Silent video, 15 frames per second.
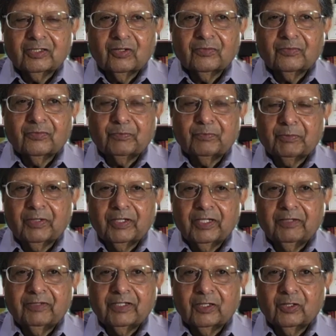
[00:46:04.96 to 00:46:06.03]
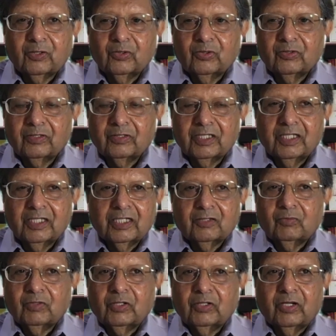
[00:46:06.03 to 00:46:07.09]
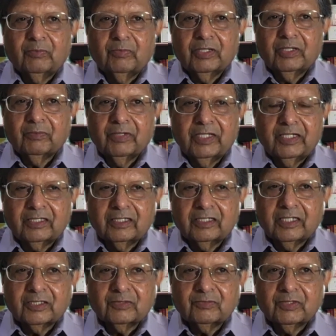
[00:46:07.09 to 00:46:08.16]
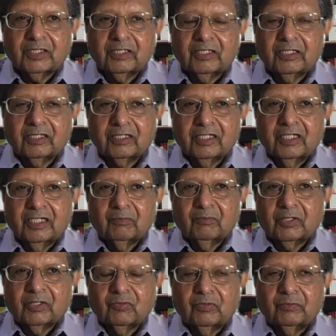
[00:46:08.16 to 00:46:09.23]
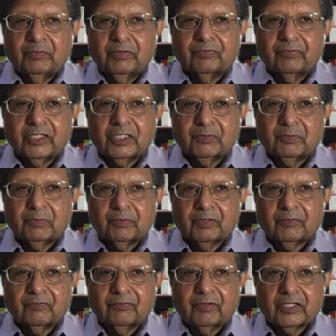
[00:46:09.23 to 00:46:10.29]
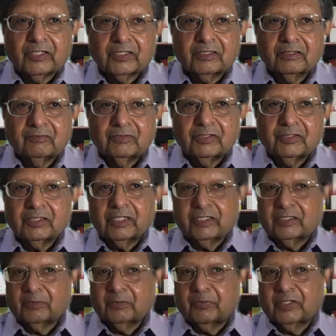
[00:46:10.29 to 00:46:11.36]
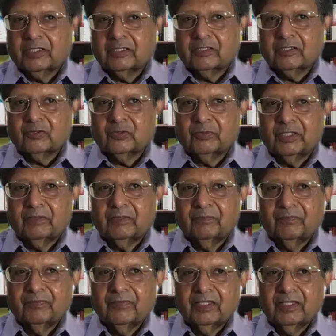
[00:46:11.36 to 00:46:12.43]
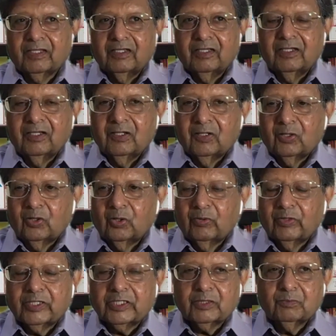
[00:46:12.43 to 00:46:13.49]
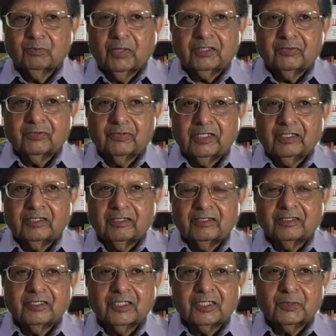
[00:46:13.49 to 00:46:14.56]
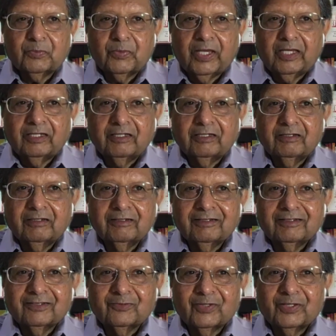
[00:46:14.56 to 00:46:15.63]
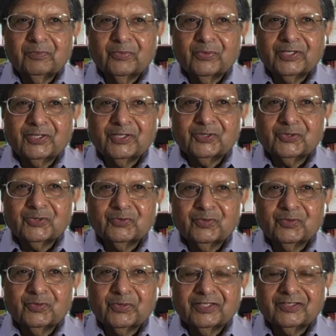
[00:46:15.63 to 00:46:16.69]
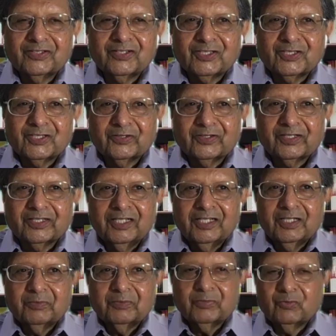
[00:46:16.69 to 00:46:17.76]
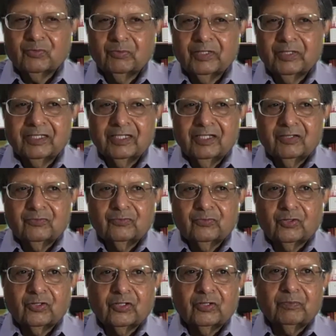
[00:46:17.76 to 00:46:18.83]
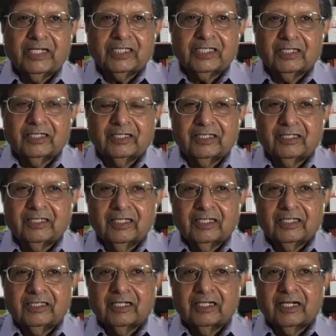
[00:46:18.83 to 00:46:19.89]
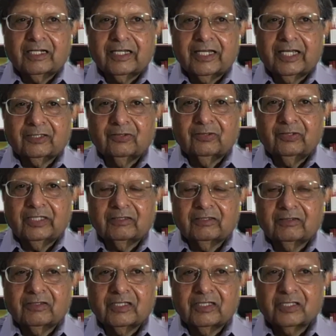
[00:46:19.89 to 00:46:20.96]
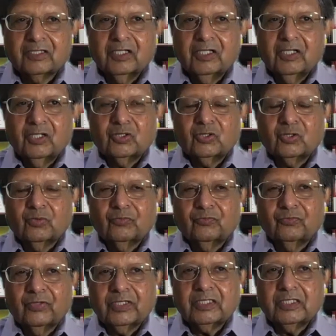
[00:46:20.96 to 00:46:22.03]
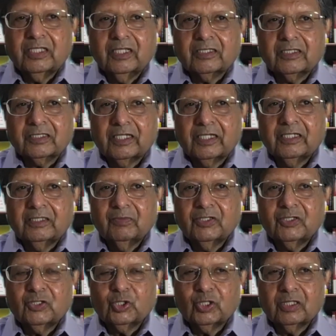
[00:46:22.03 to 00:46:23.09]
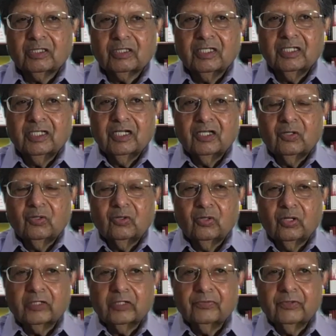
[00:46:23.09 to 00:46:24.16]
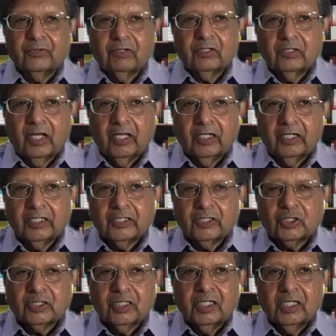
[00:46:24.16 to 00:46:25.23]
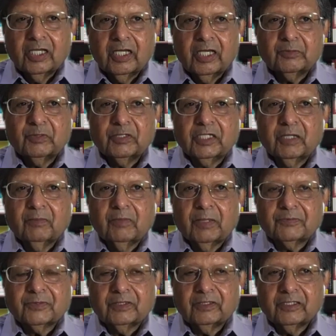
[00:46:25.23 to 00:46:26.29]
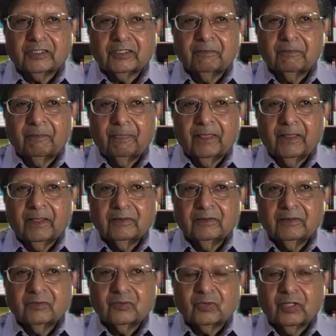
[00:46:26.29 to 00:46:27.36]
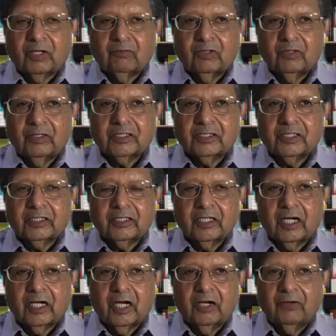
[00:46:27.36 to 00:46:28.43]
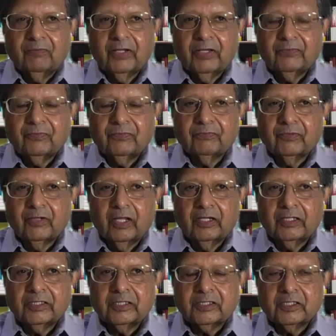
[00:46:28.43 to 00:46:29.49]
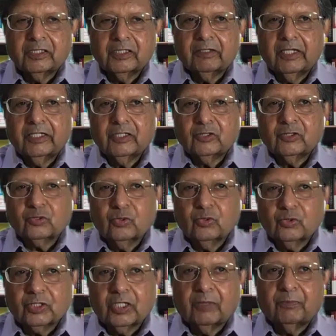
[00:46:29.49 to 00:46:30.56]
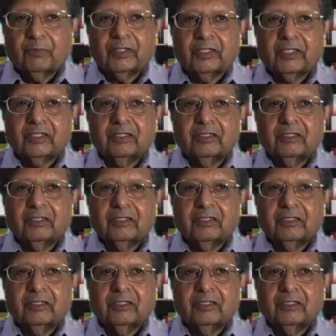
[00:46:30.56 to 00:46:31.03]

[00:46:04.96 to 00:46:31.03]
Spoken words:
of people living alone will not be America as we think, but will be French people, France, which surprises to me. Lowest birth rate is in Spain, 1.2, 1.3 children per woman, followed by Italy. Here are Catholic countries. So first thing, as Saeed mentioned, a lot of our knowledge has become obsolete. So I've learned that the half-life of knowledge is declining so sharply